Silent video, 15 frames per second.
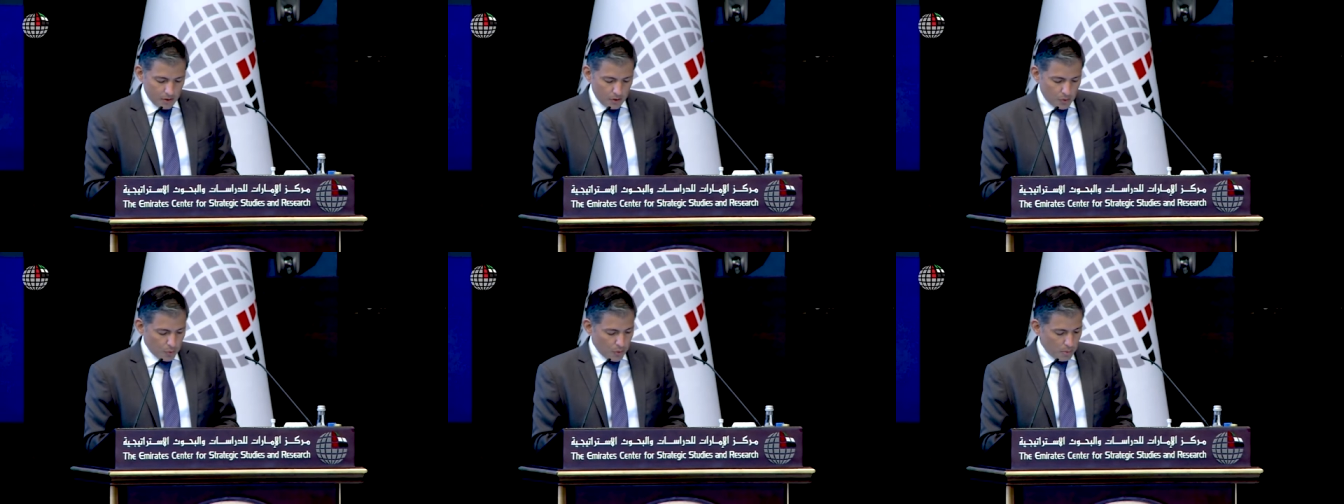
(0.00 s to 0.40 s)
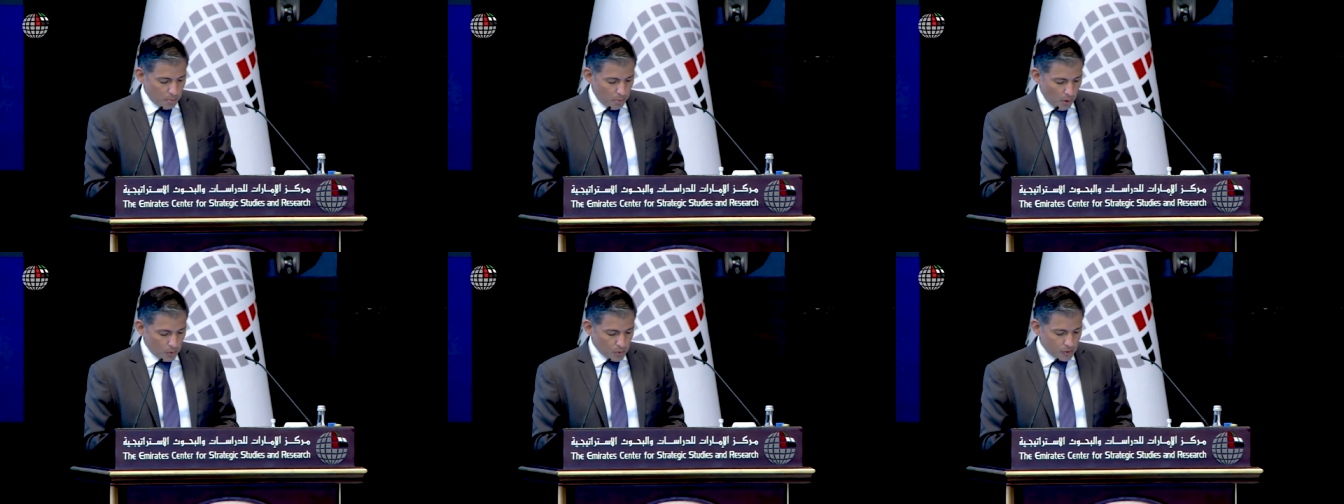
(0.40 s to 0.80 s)
to
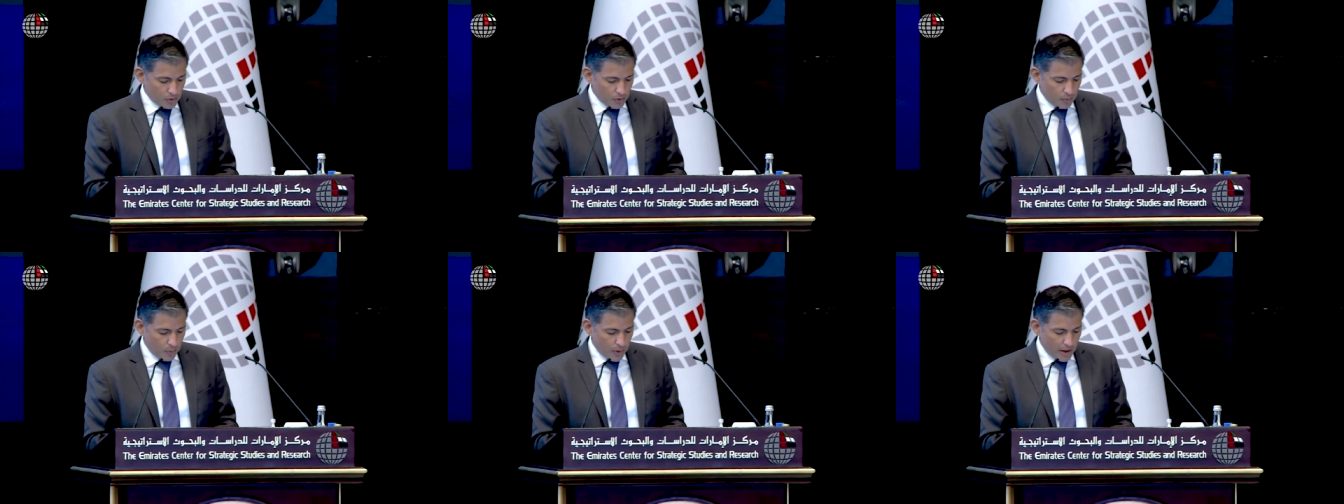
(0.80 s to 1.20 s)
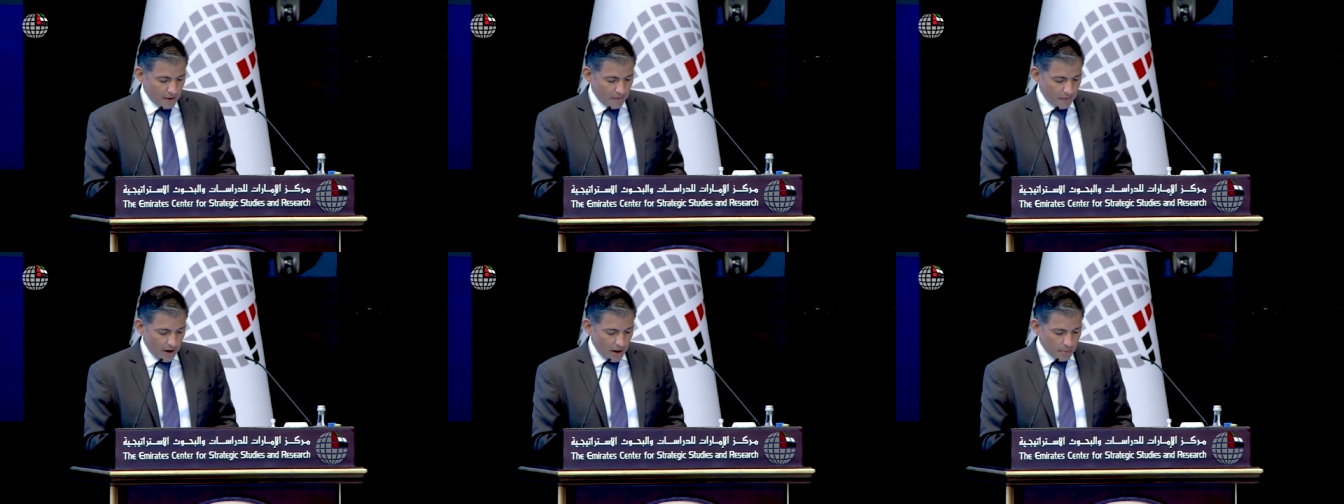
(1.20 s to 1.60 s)
impose with the
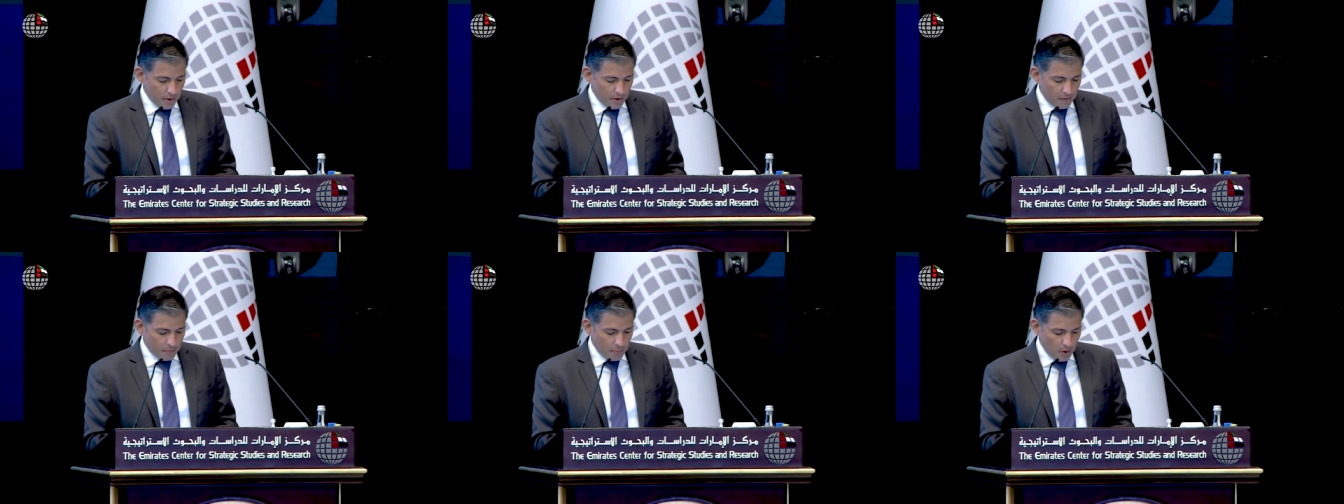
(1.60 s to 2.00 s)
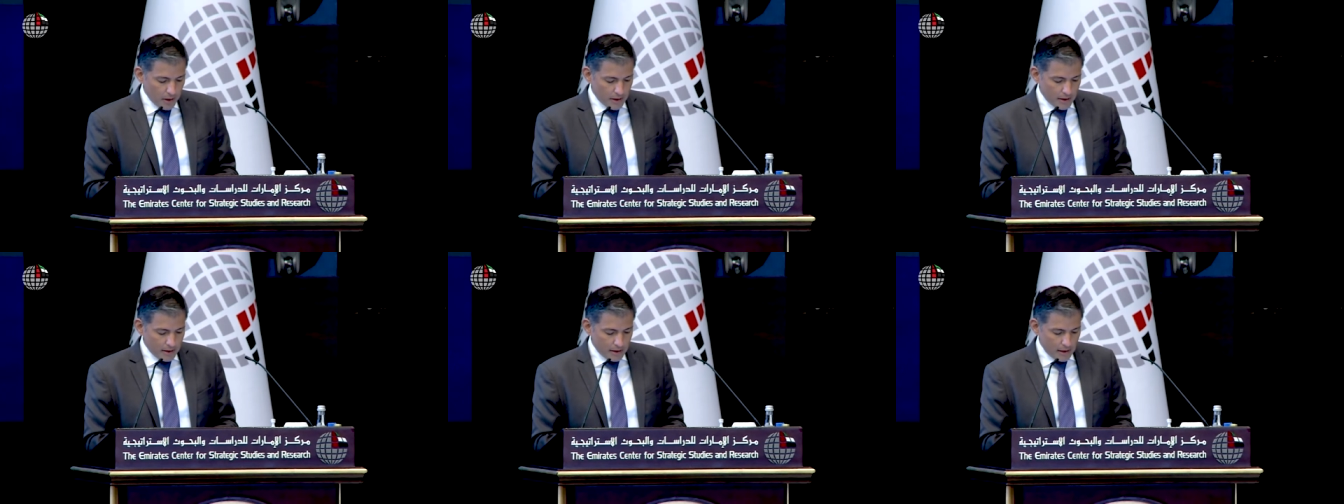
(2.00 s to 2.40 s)
framework of
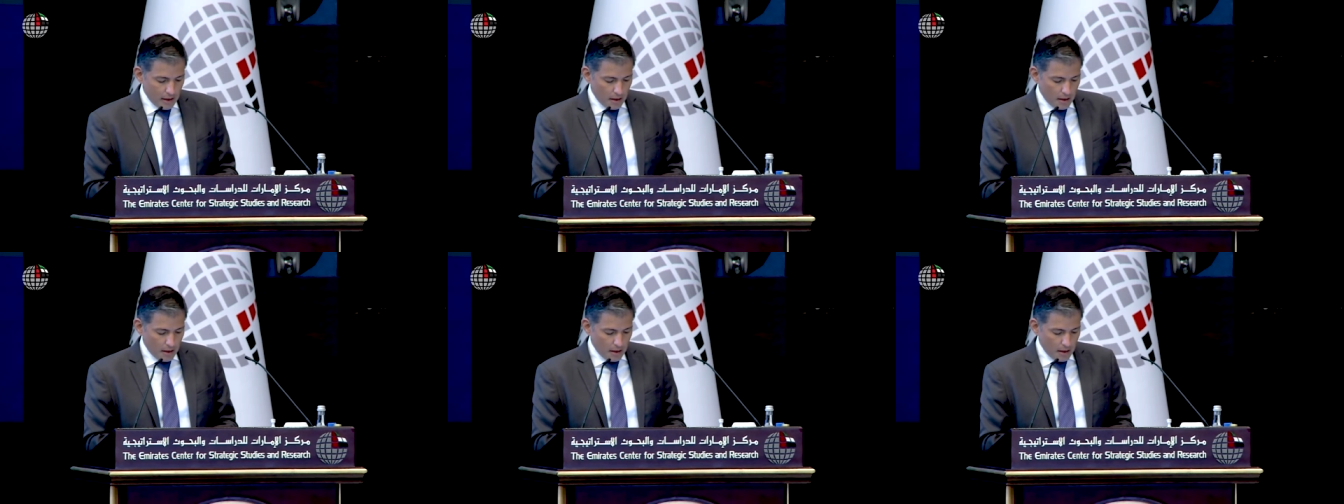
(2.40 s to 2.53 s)
policies